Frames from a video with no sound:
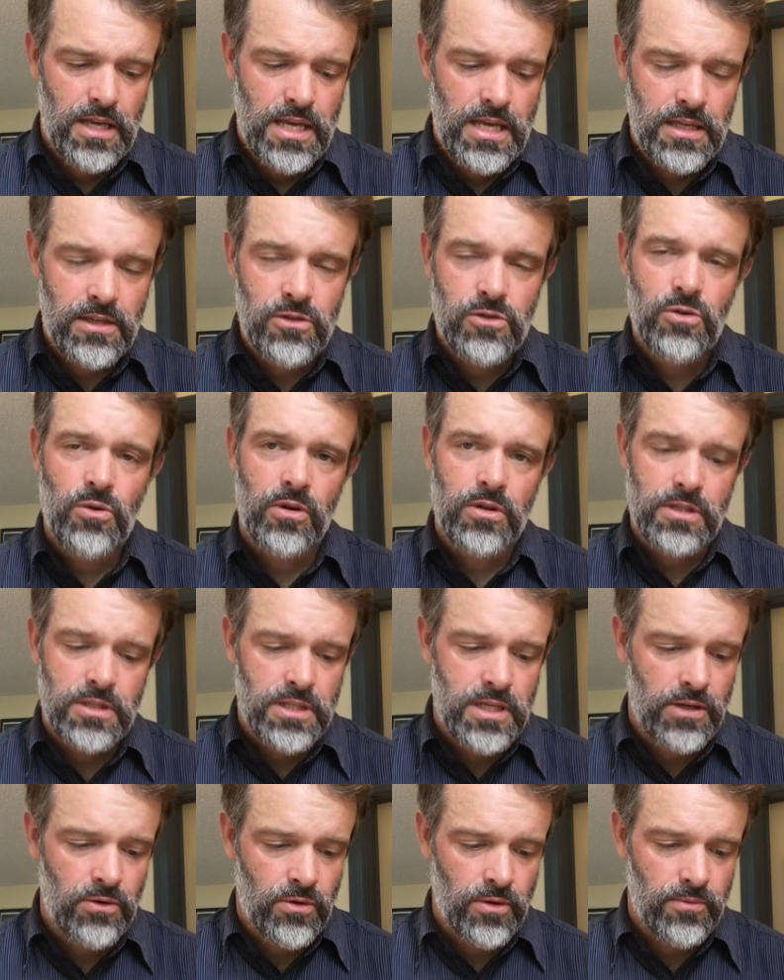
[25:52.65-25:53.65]
into our
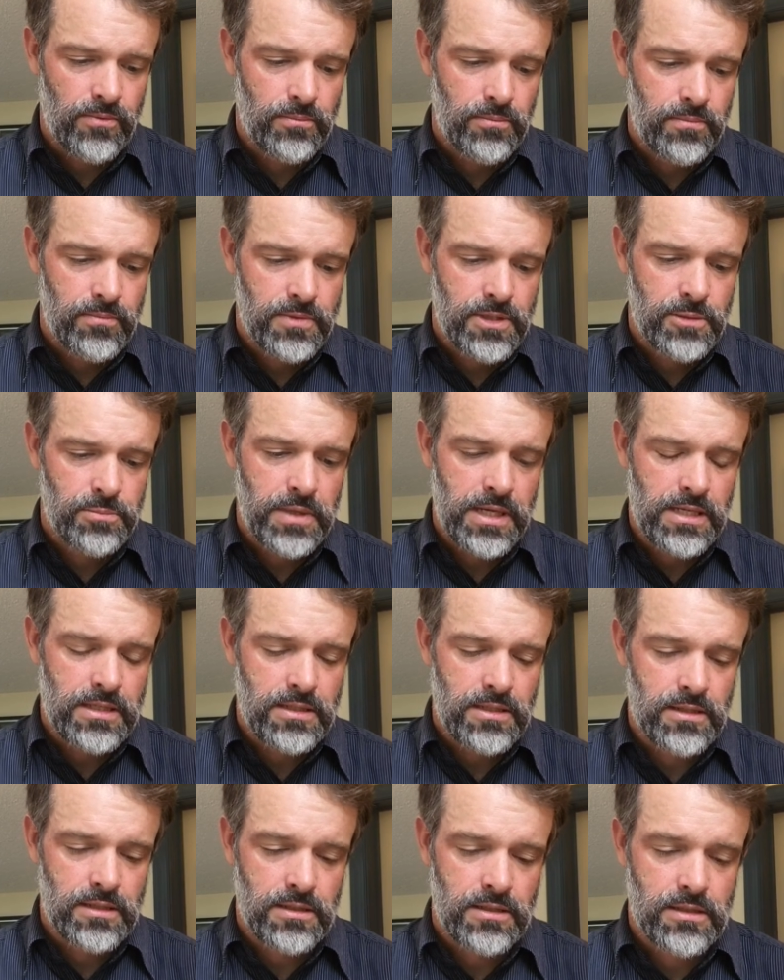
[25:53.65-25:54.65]
secret
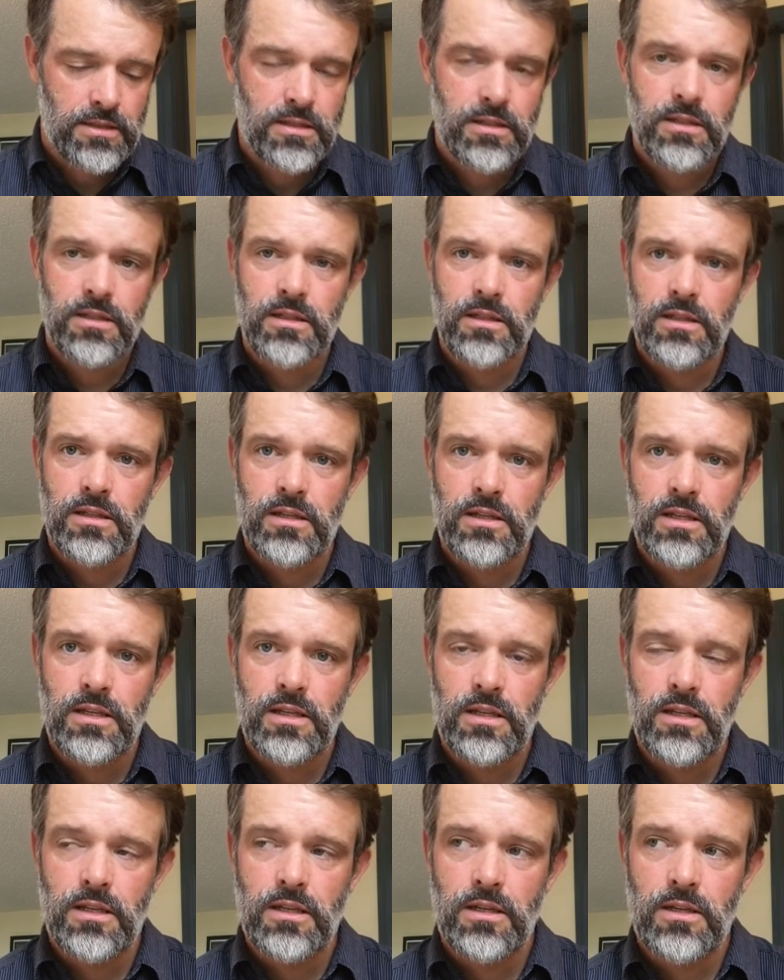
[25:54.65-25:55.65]
spaces,
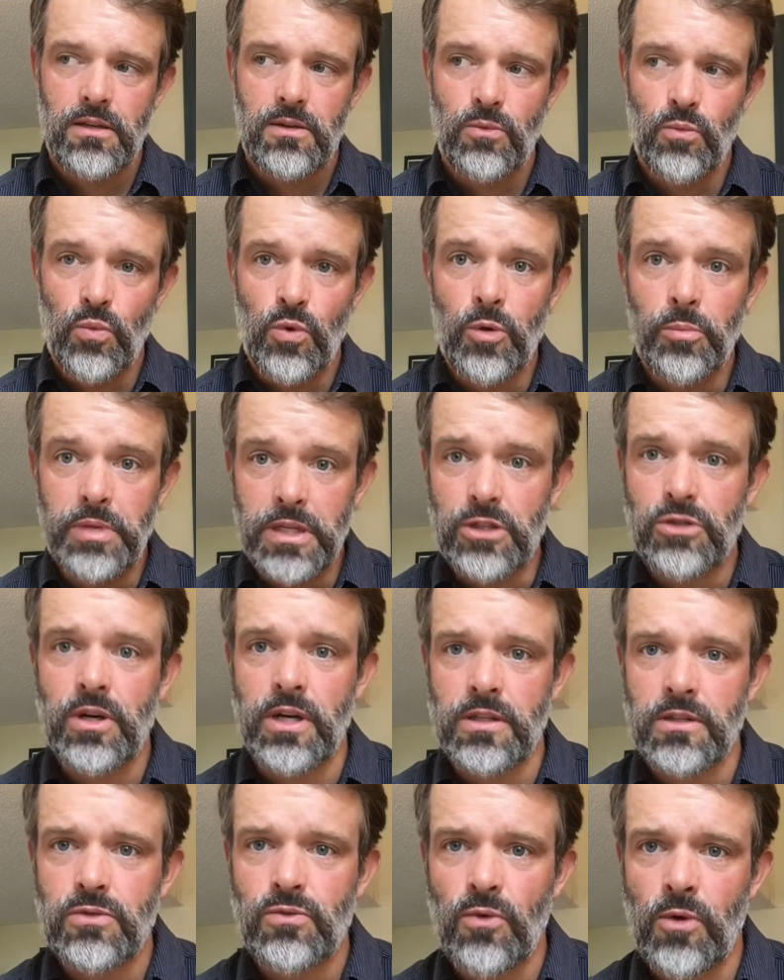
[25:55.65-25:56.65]
will be
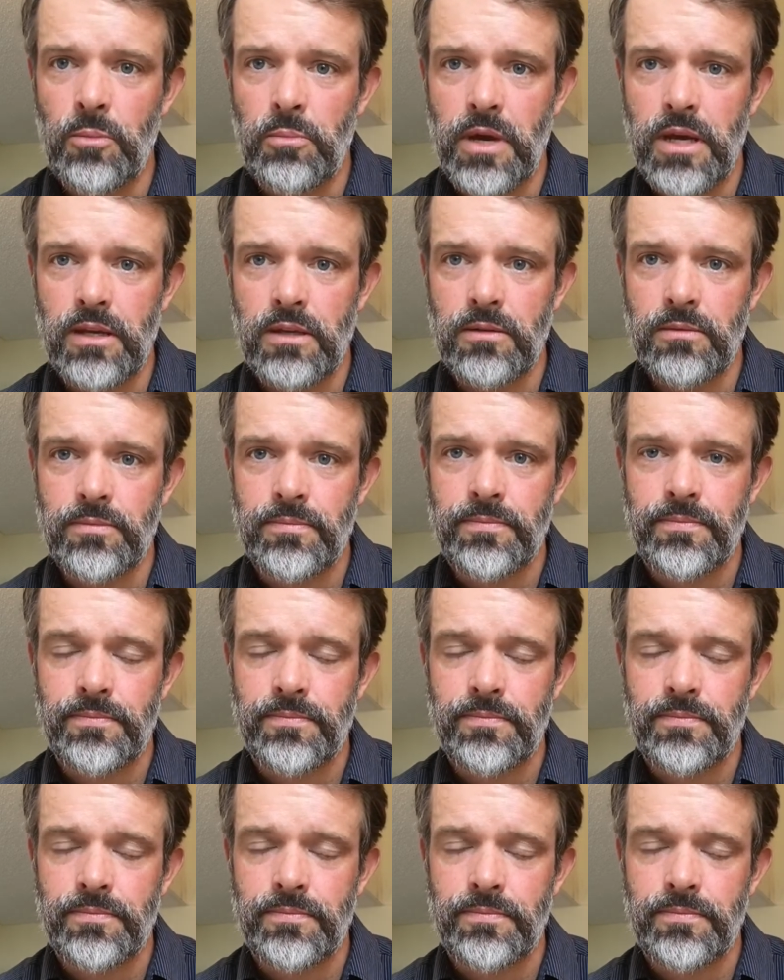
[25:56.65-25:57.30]
transformed by him.